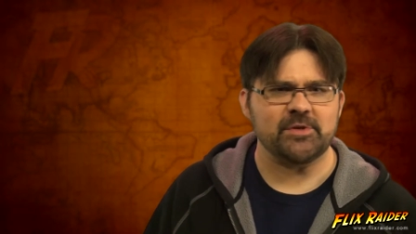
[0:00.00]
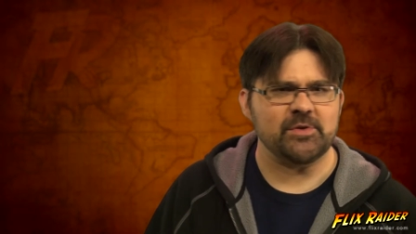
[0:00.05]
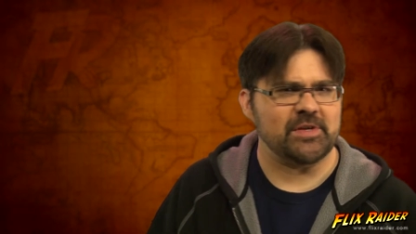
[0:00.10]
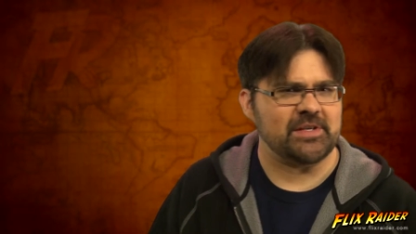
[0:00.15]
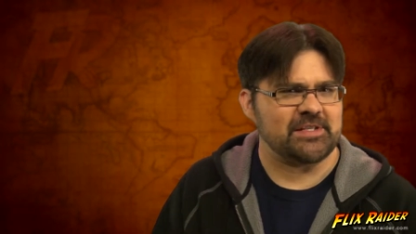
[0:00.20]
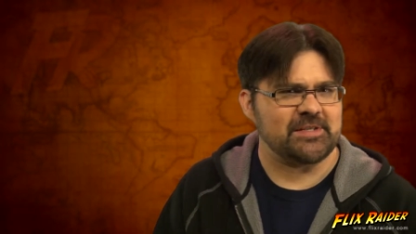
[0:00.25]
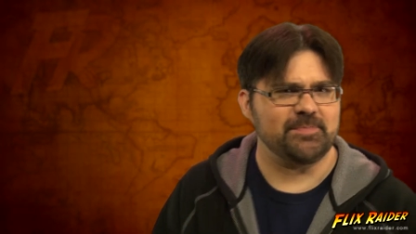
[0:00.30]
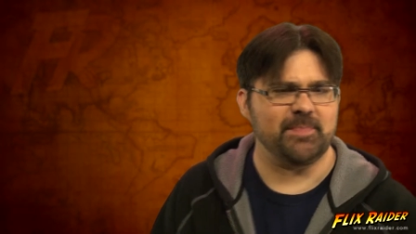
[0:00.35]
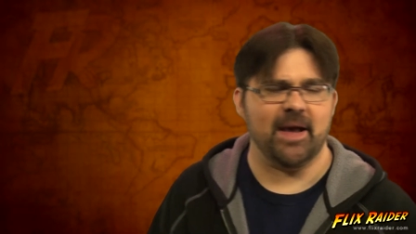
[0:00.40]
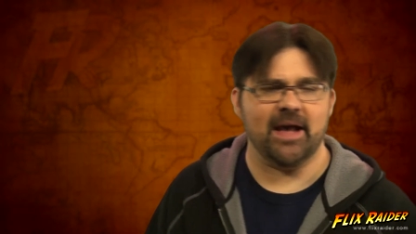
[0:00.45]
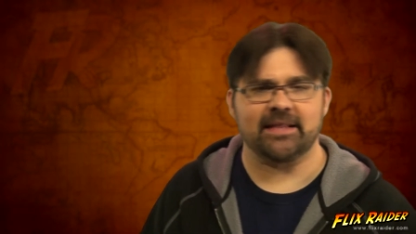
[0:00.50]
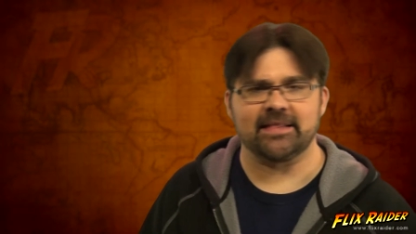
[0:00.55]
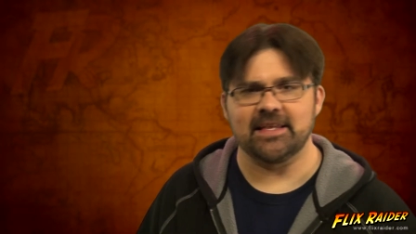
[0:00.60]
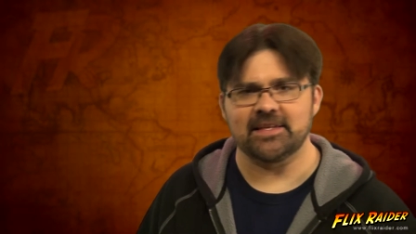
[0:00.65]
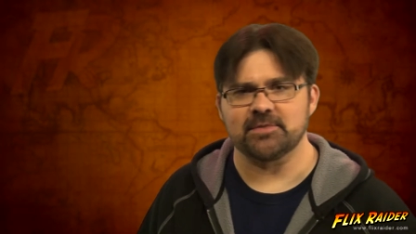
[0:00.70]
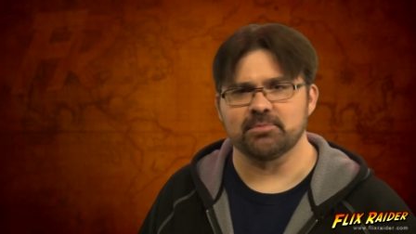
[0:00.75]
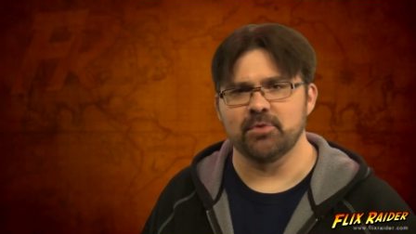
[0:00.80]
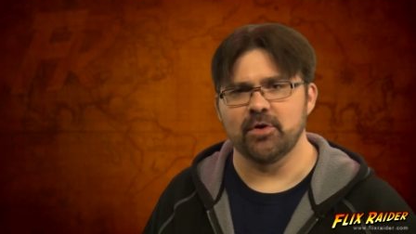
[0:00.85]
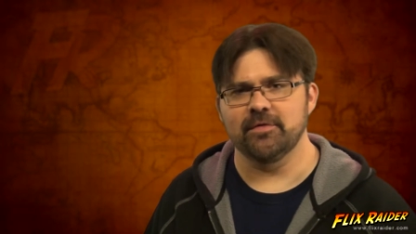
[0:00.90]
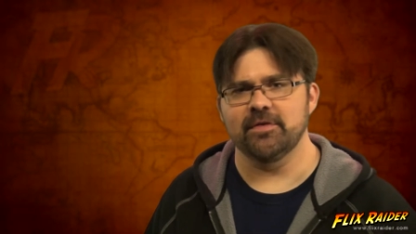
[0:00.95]
you'd expect
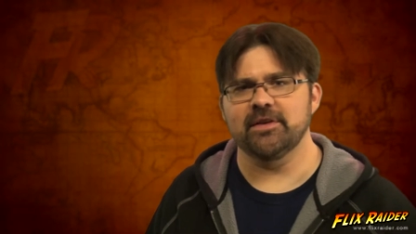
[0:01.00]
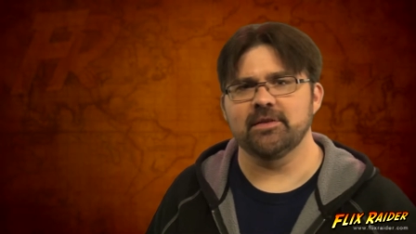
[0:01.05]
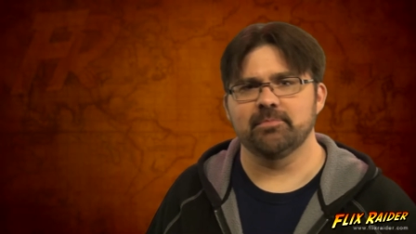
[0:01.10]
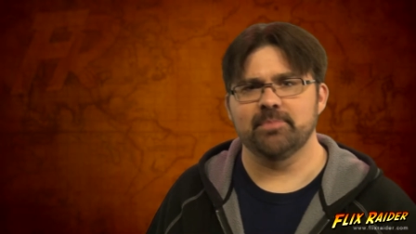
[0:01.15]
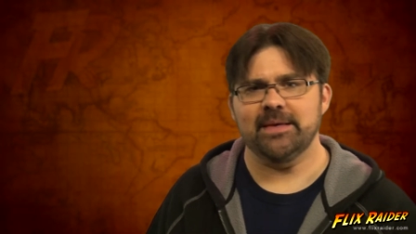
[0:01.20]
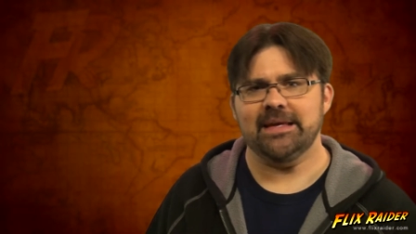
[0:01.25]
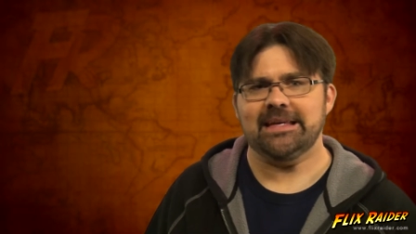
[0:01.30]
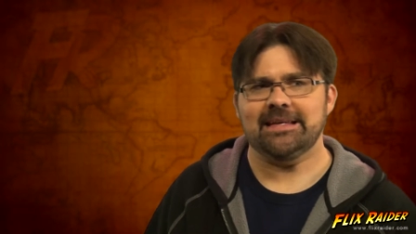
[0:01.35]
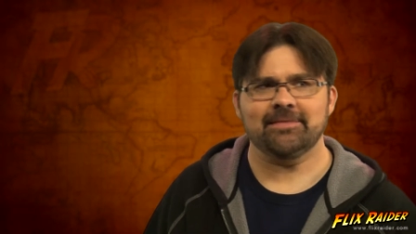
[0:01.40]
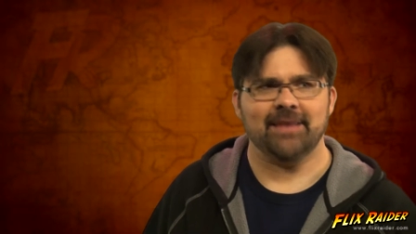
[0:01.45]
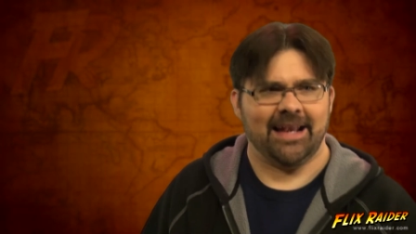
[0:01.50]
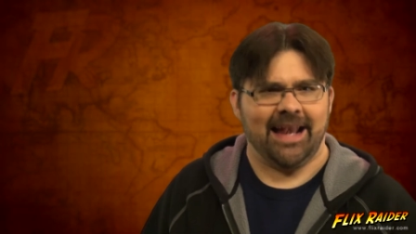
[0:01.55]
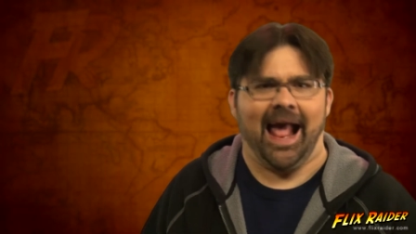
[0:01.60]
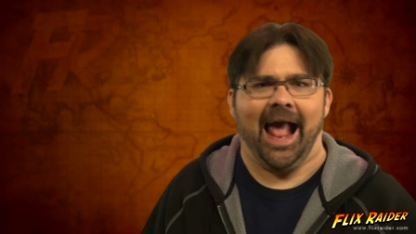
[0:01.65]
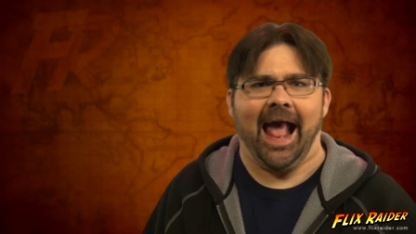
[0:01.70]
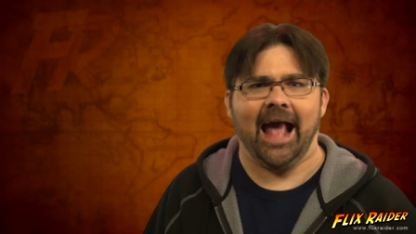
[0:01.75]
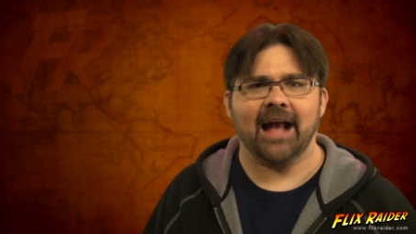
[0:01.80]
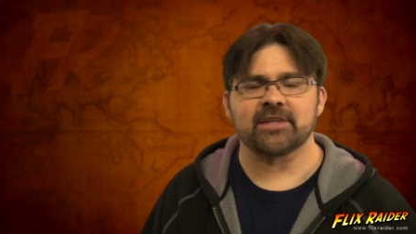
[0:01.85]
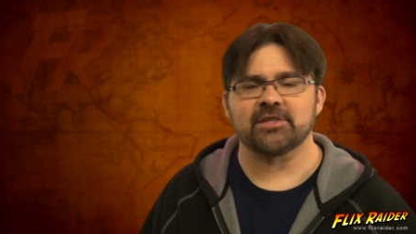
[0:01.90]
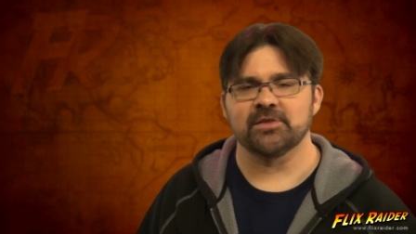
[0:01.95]
this movie to be an
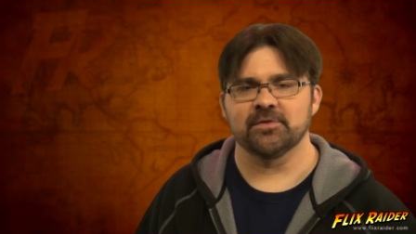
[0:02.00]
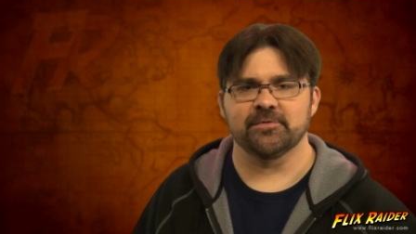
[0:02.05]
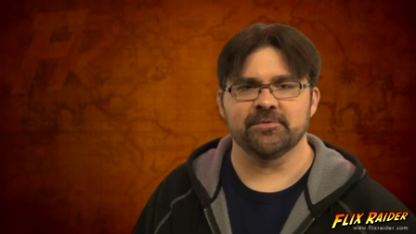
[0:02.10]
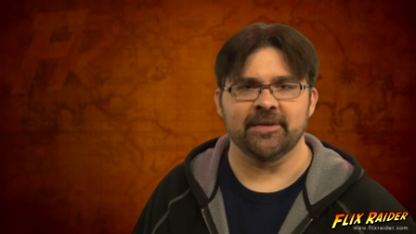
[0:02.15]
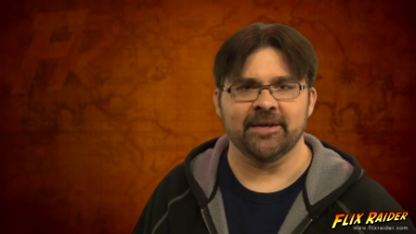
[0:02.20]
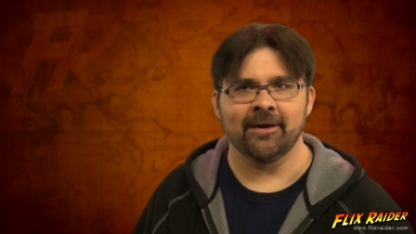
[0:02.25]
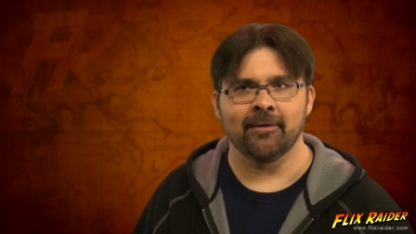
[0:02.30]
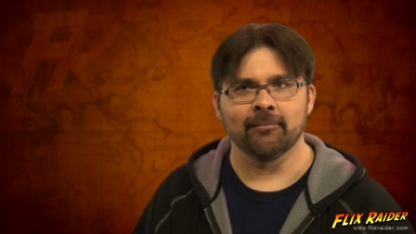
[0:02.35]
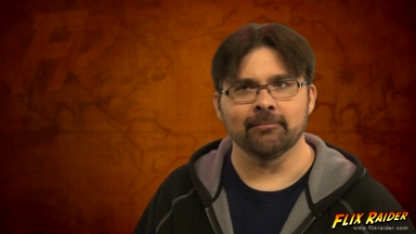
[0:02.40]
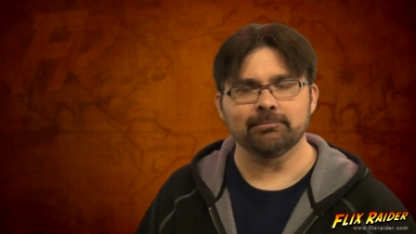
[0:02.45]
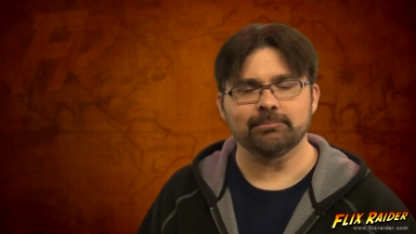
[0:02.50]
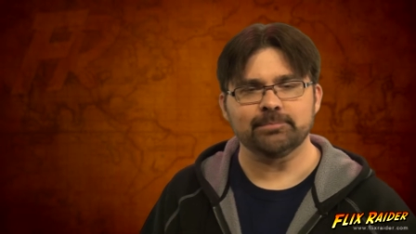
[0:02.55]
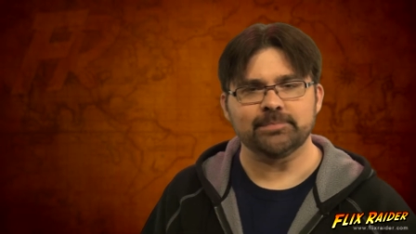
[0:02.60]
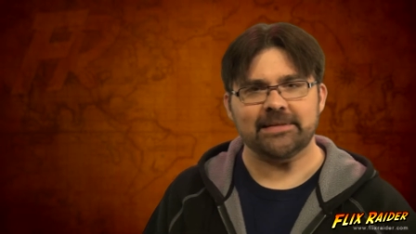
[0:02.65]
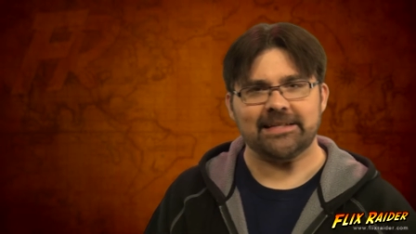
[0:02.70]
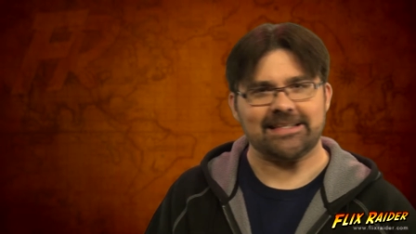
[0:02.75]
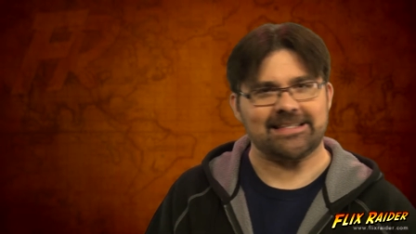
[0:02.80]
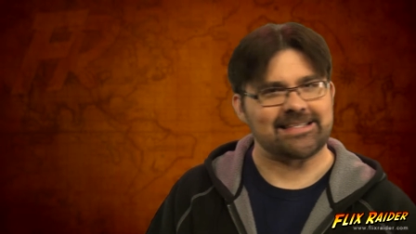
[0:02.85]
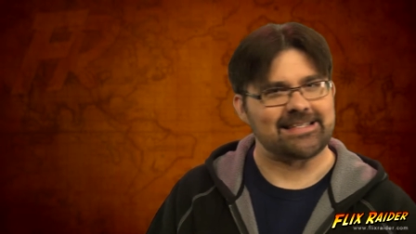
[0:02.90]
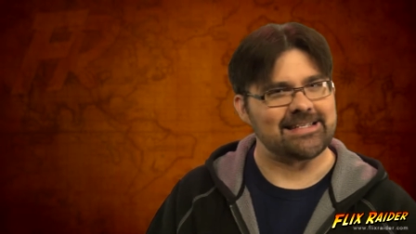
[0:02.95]
action film,
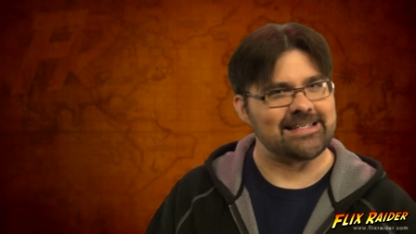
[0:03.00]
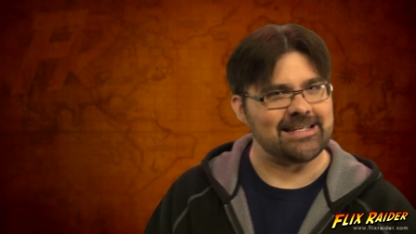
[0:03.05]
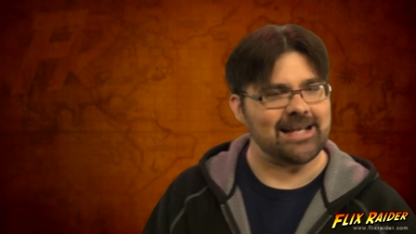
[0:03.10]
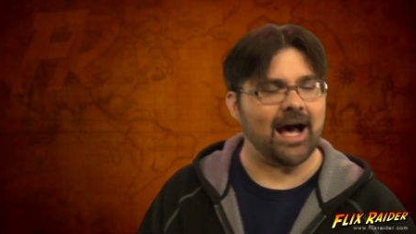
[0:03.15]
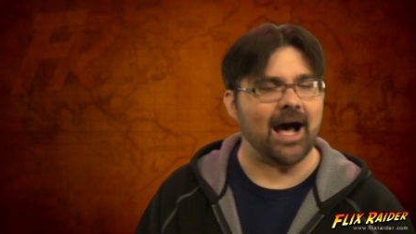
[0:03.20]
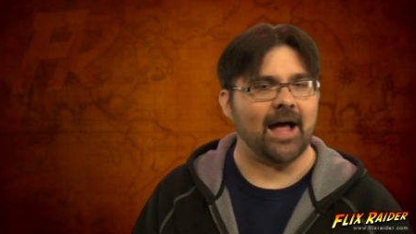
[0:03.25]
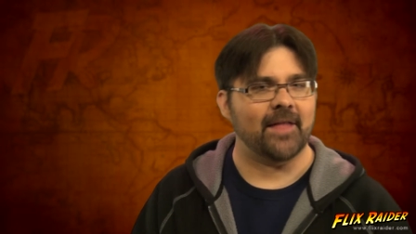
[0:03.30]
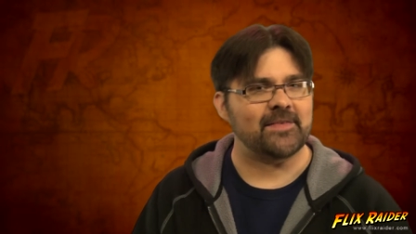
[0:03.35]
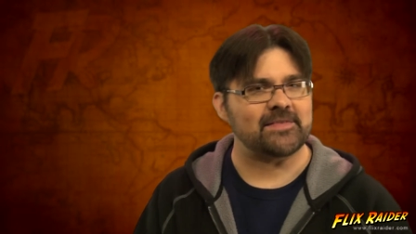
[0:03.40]
but it's not.